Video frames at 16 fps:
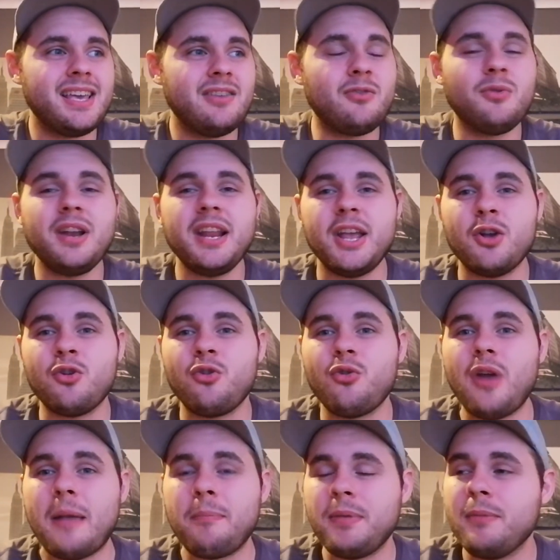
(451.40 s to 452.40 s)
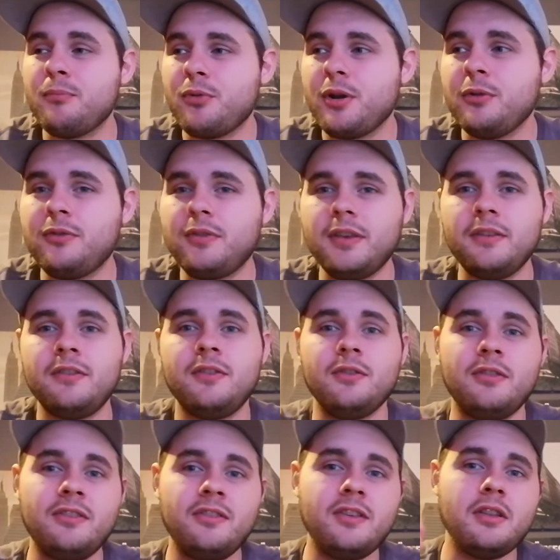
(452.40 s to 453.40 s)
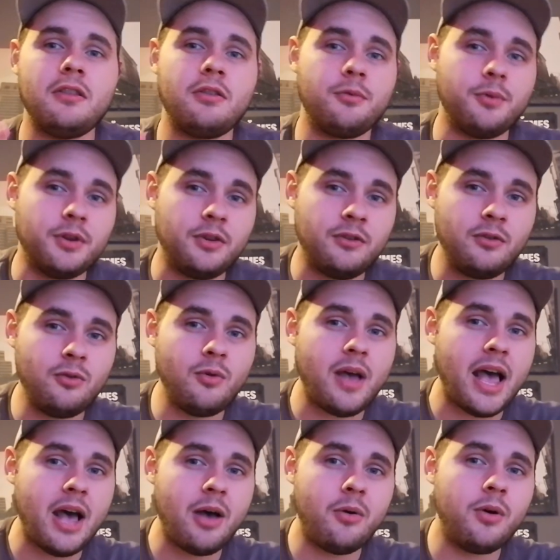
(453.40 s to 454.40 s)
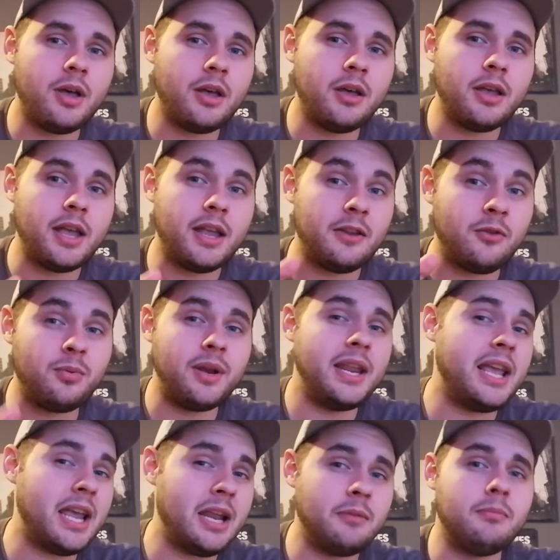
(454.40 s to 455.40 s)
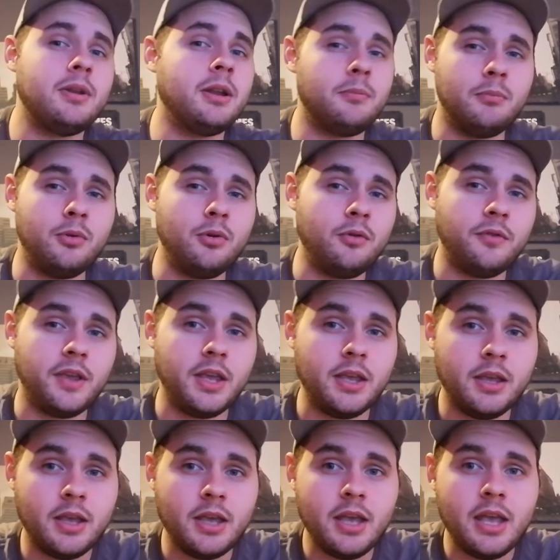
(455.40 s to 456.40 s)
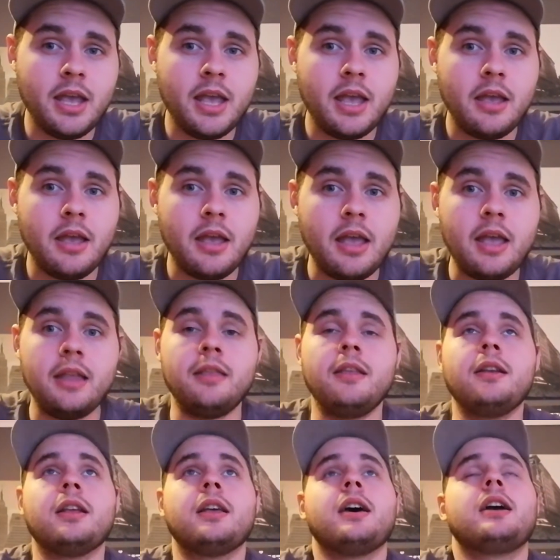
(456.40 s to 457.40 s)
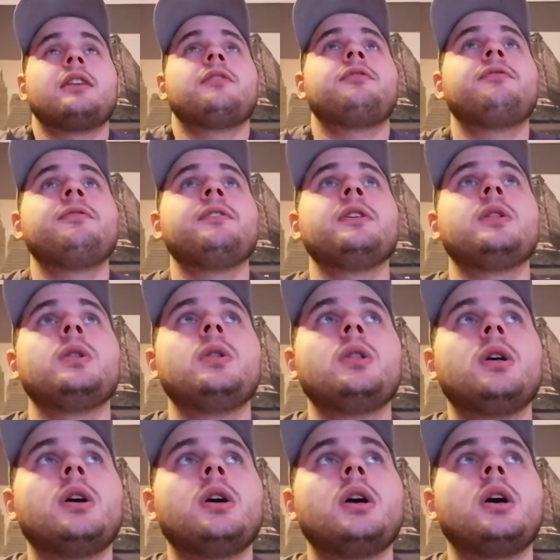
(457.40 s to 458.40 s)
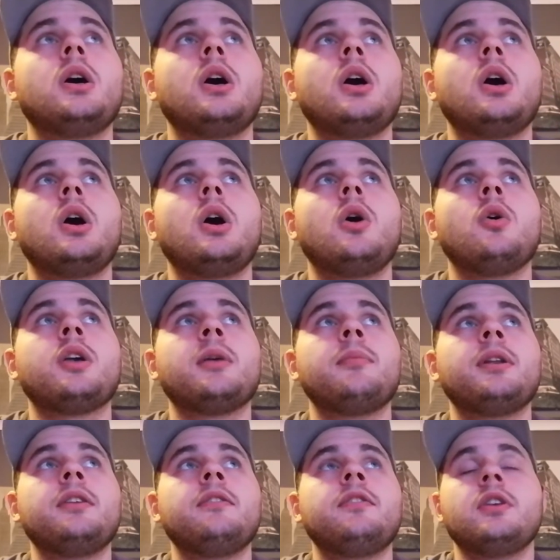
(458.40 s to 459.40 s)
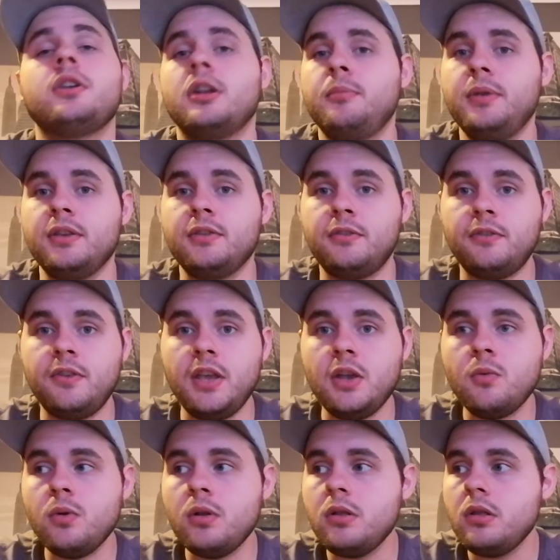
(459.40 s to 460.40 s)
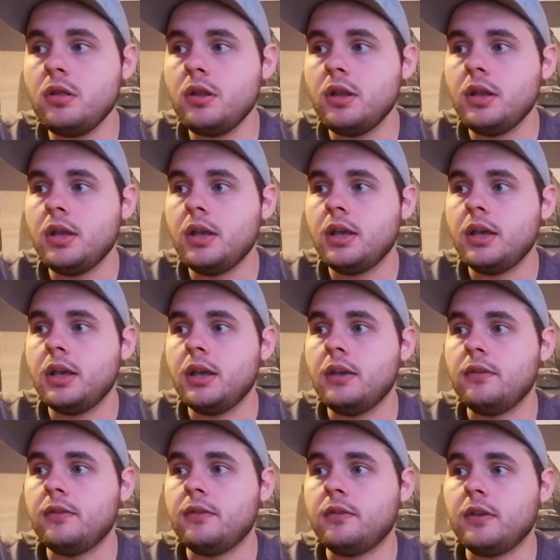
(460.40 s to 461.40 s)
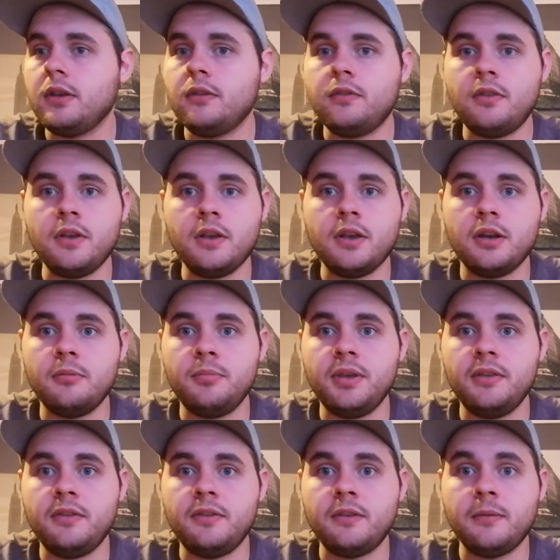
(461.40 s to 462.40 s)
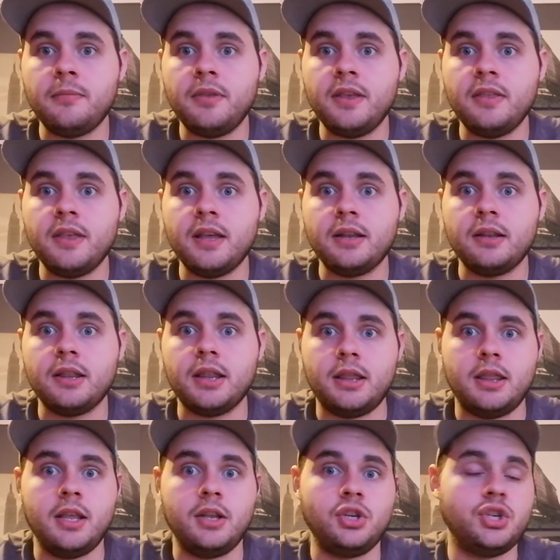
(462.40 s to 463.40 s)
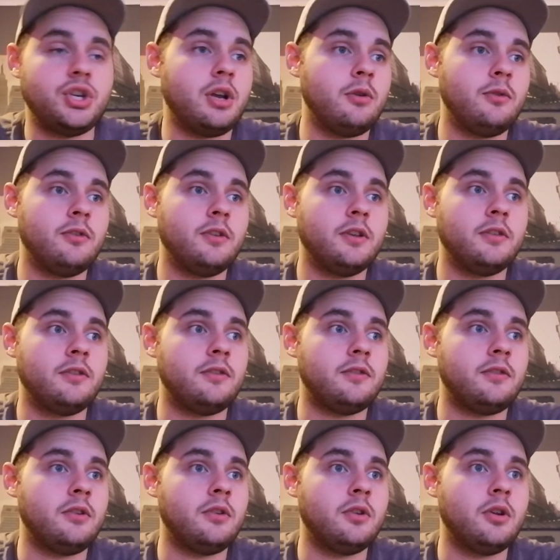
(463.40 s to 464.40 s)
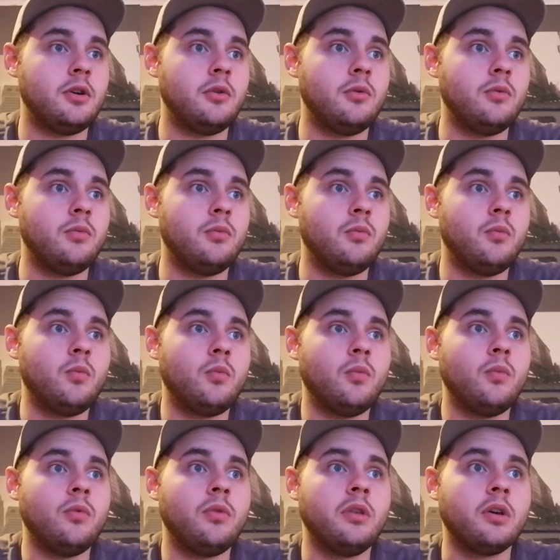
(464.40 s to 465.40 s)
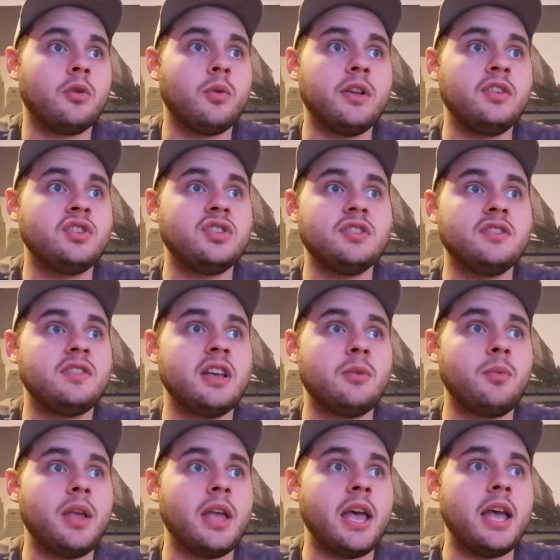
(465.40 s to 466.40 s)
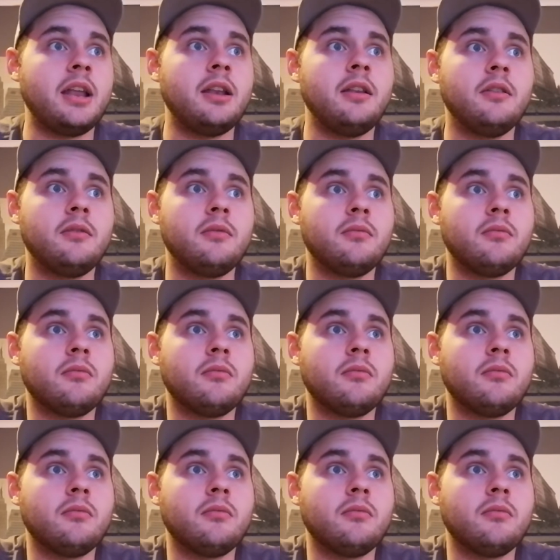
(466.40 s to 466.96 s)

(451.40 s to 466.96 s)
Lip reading: it's a really crappy process to sit through a 2 hour and 28-minute movie and then kind of feel, okay, but is there going to be a sequel? Is there going to be something that shows us, the questions that we had?